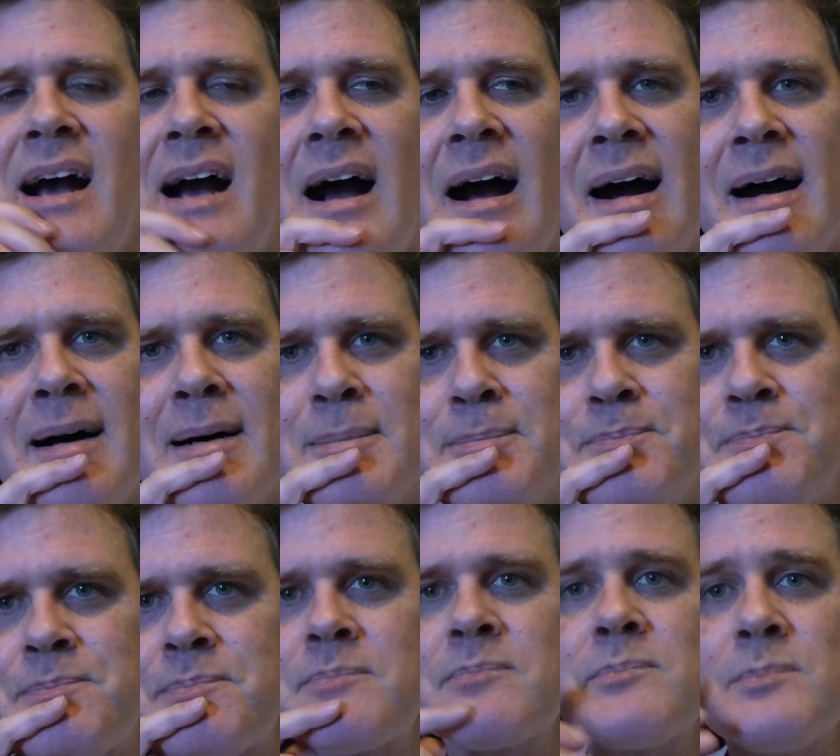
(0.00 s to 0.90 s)
Um,
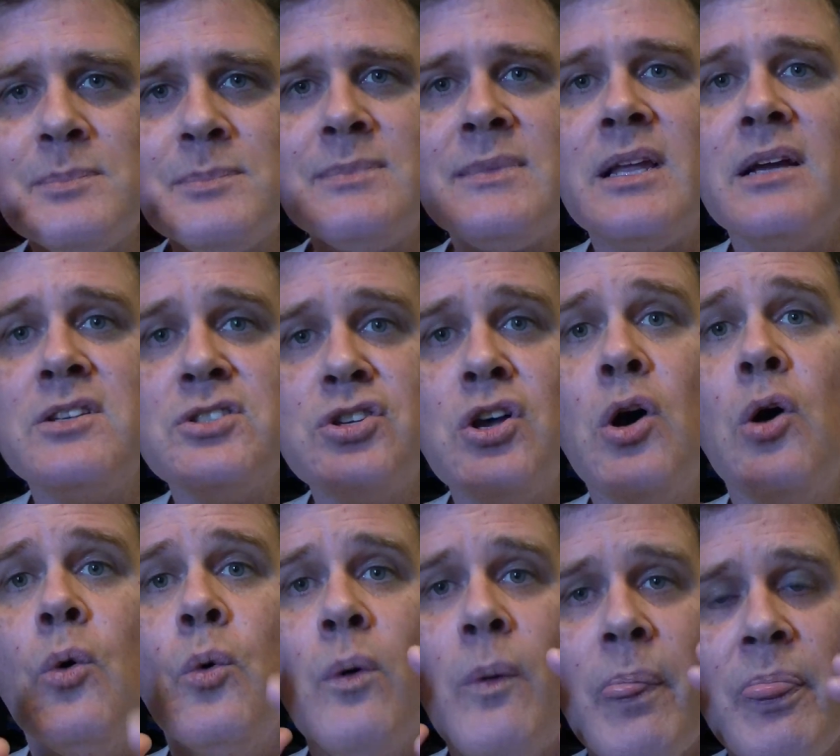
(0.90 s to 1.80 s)

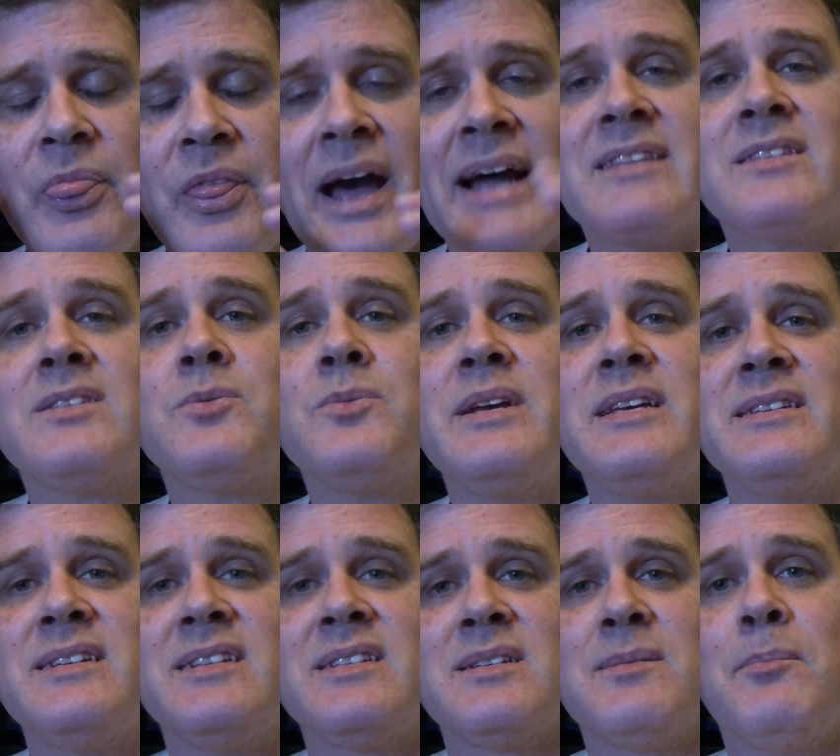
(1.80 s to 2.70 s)
so that's the
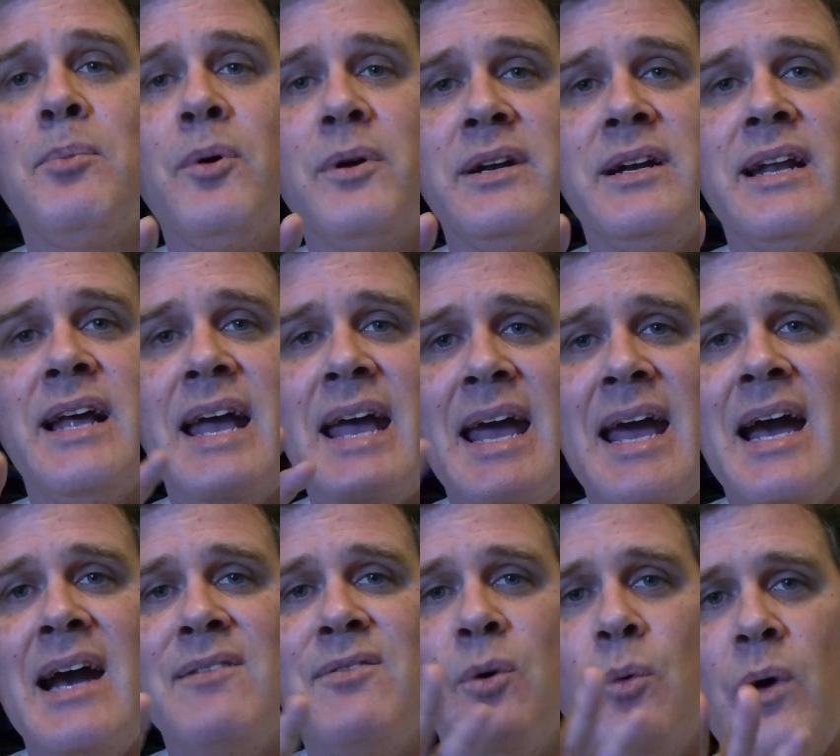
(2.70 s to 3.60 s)
reason it's important to
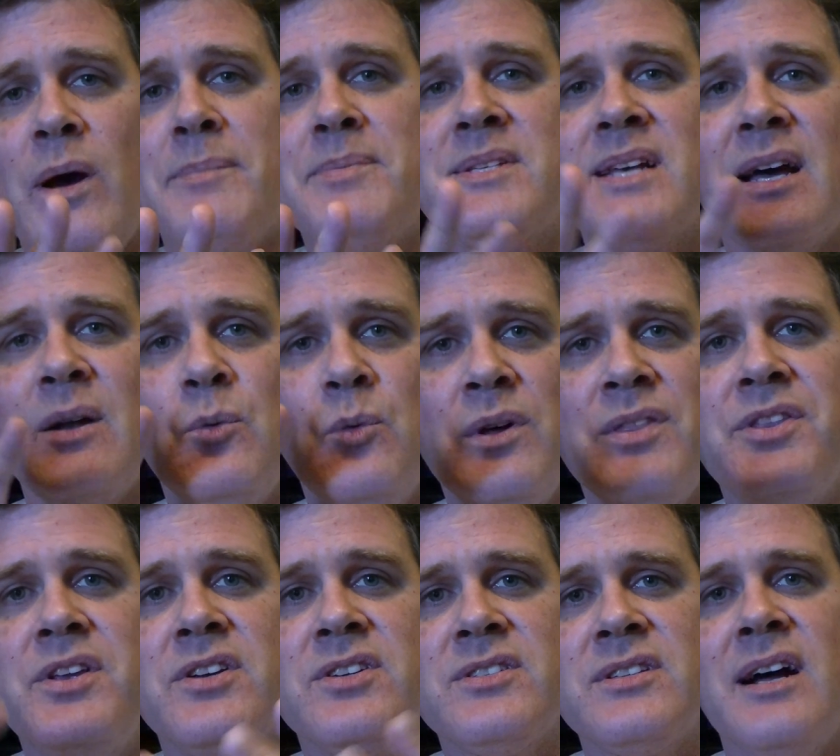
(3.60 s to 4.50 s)
have a website
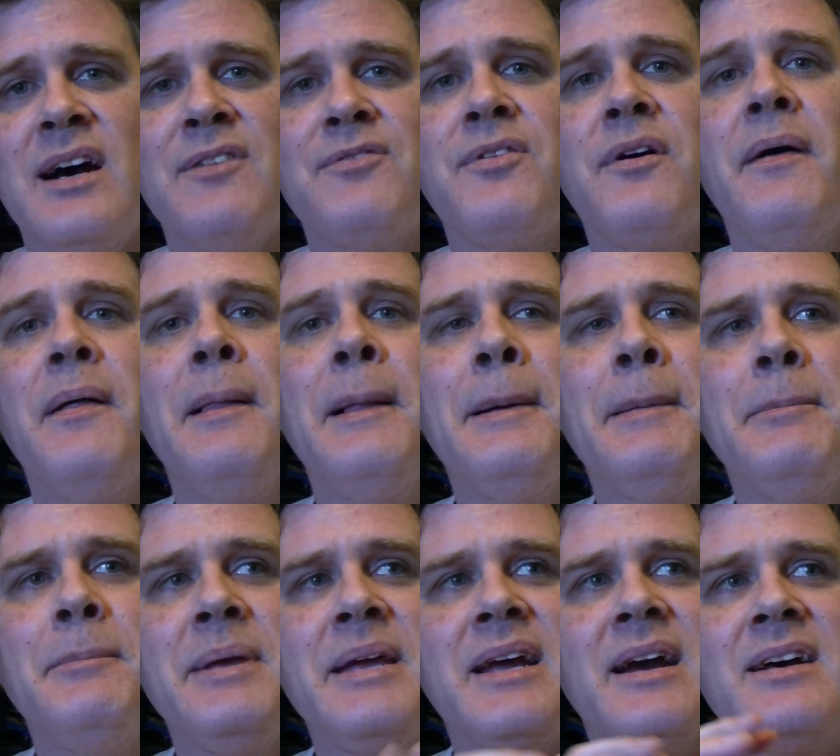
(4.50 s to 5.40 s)
with your stuff
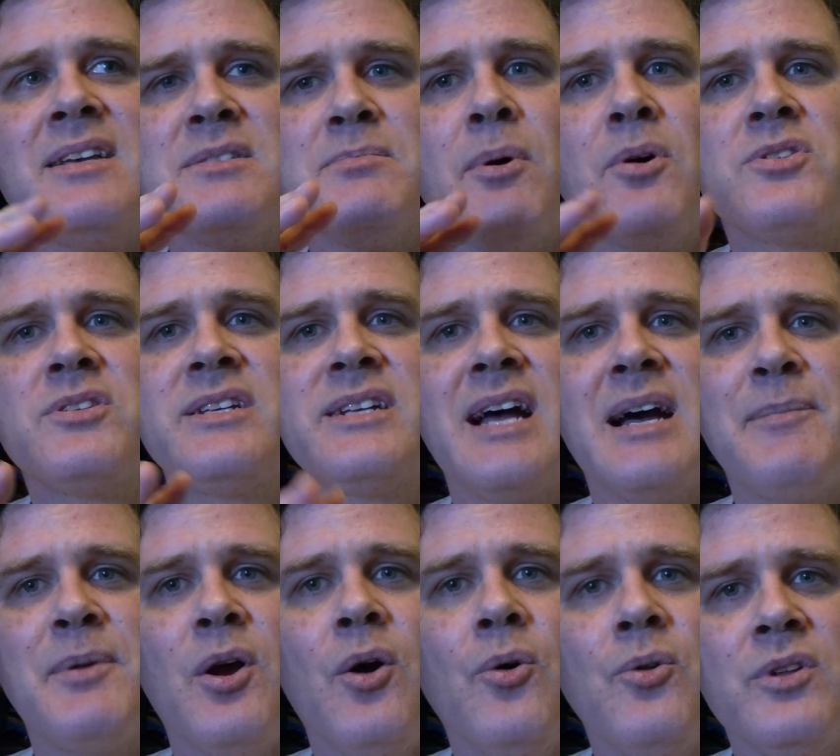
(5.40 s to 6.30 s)
because most of the time
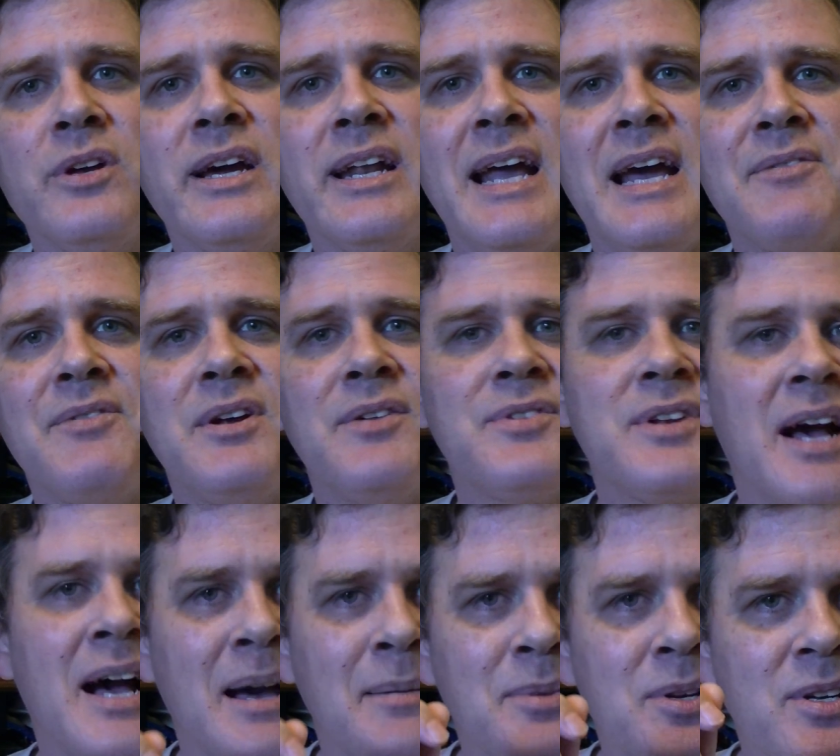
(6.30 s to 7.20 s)
you're only going to have enough
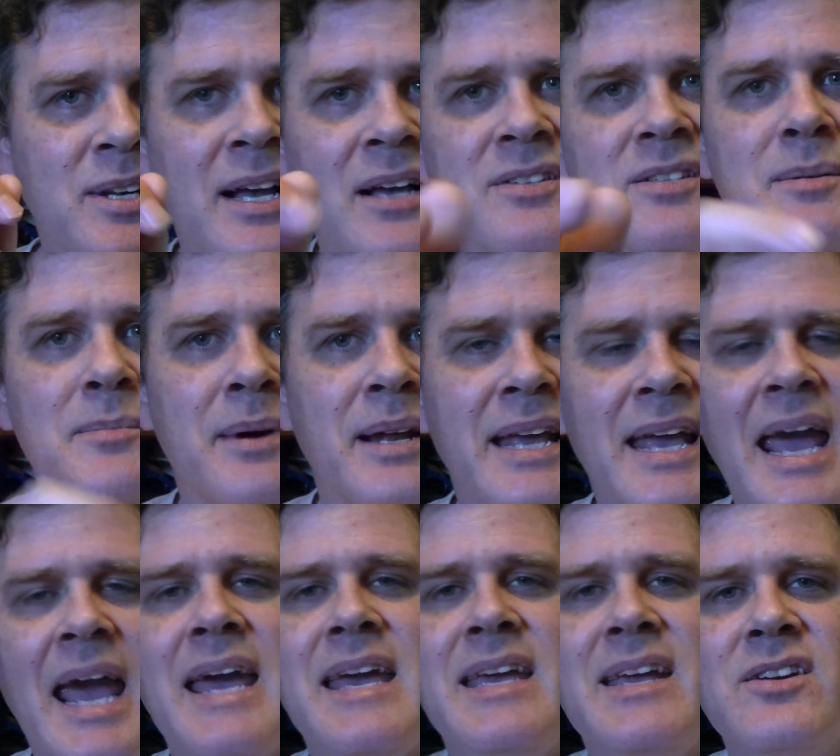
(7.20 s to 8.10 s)
time to tell somebody,
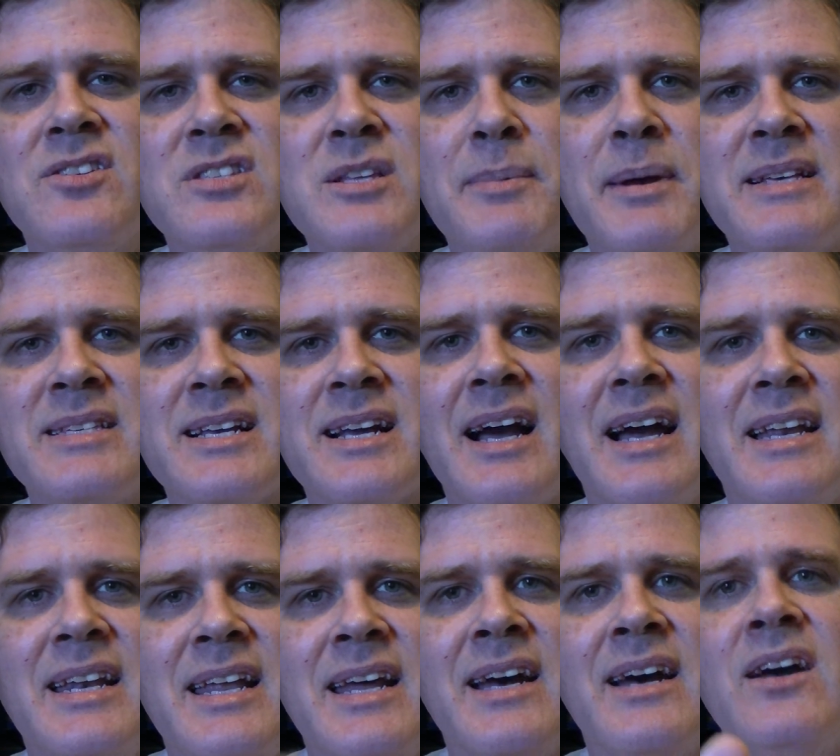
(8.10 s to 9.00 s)
hey, here's the basic
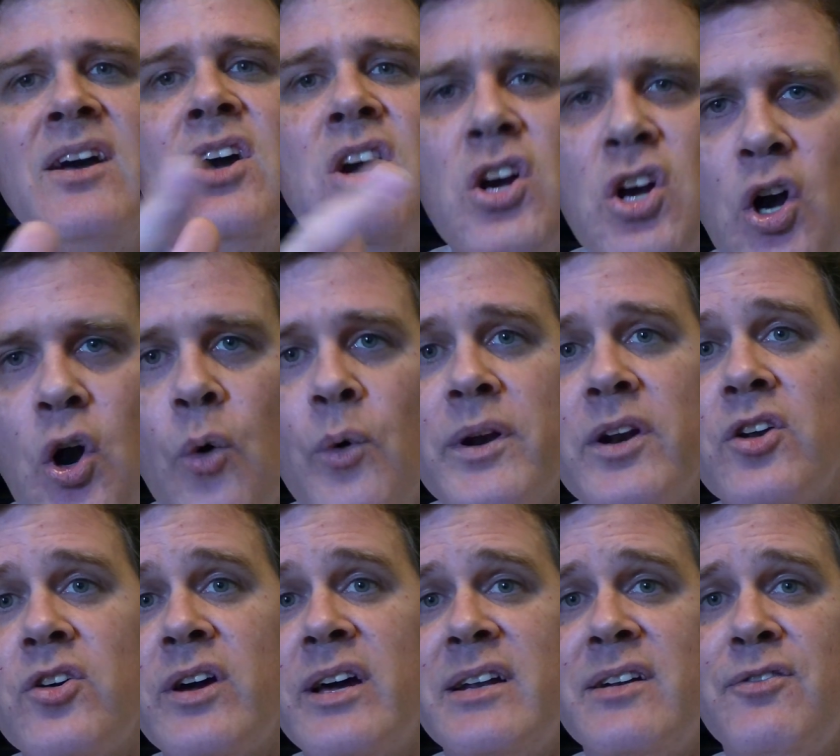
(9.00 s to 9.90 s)
idea, go and
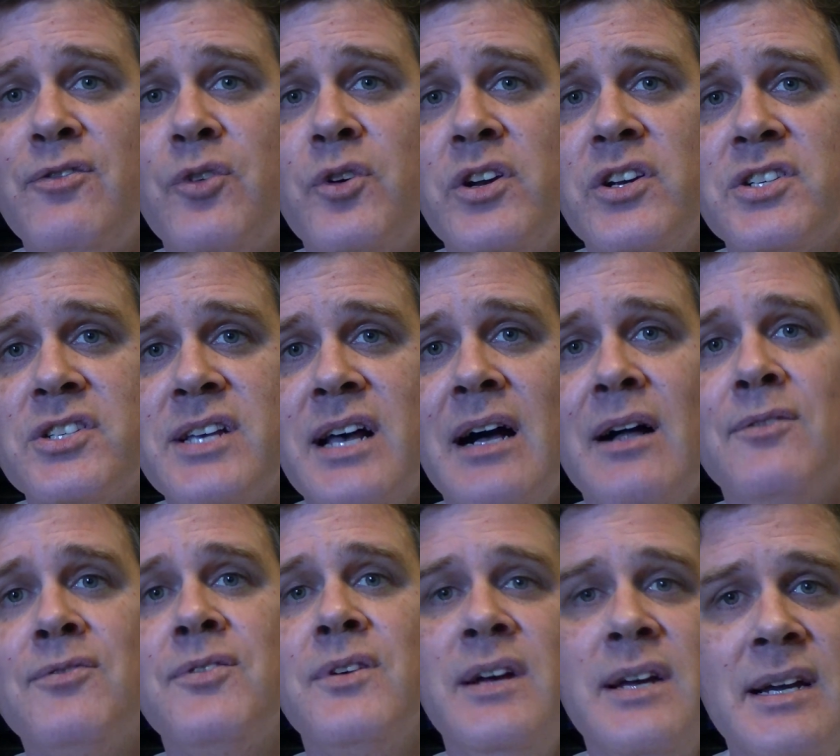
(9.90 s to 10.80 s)
look at it for
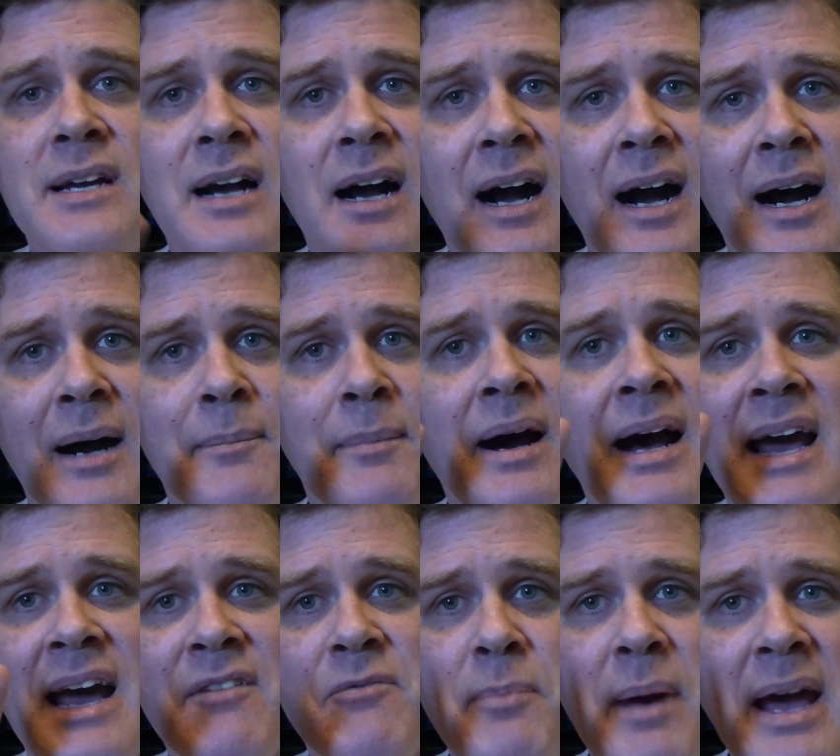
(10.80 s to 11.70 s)
yourself. Um, I
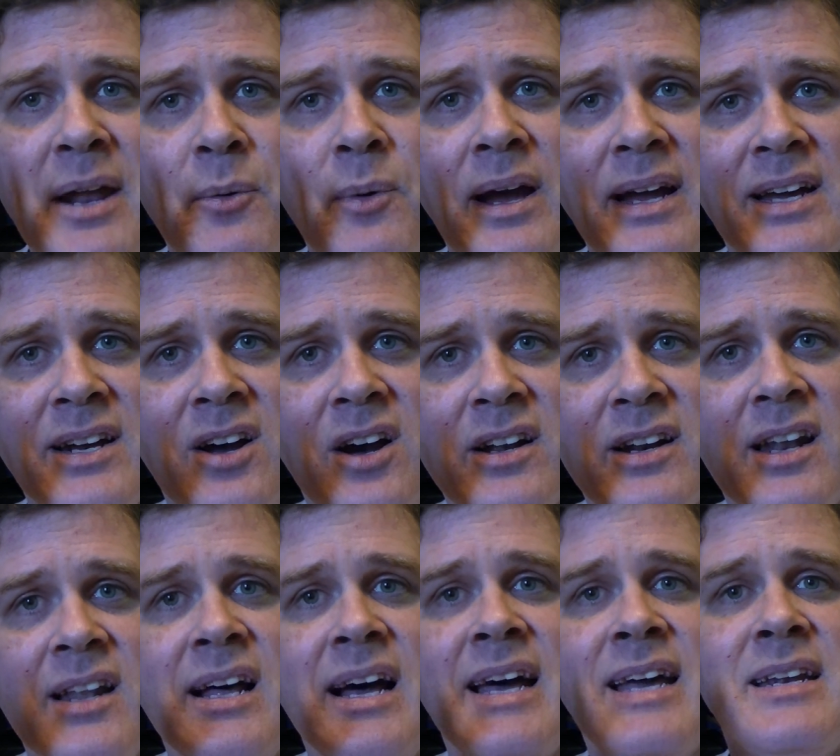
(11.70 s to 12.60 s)
have Bandwagon
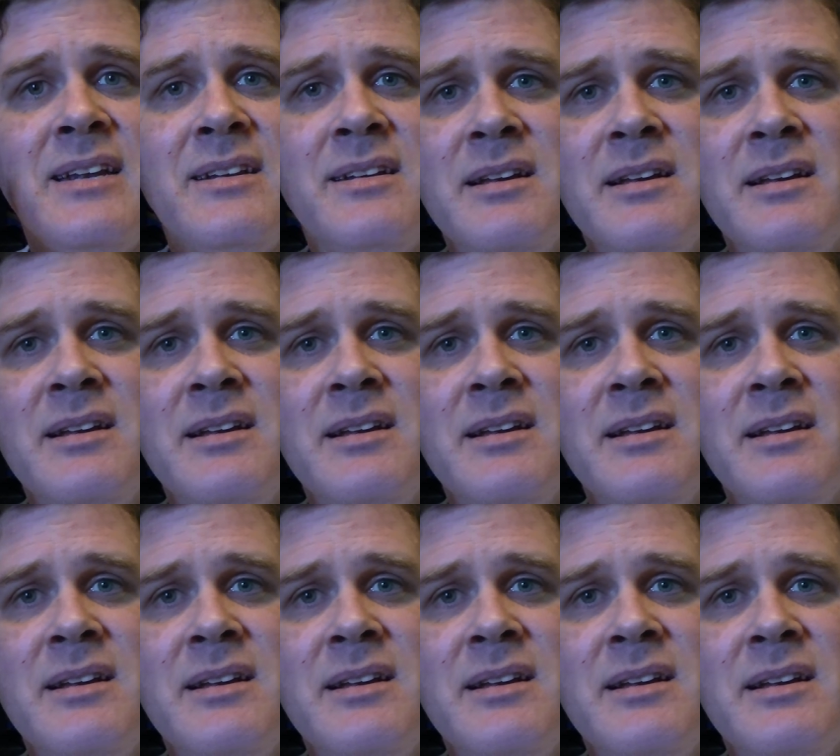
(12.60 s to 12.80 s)
Online,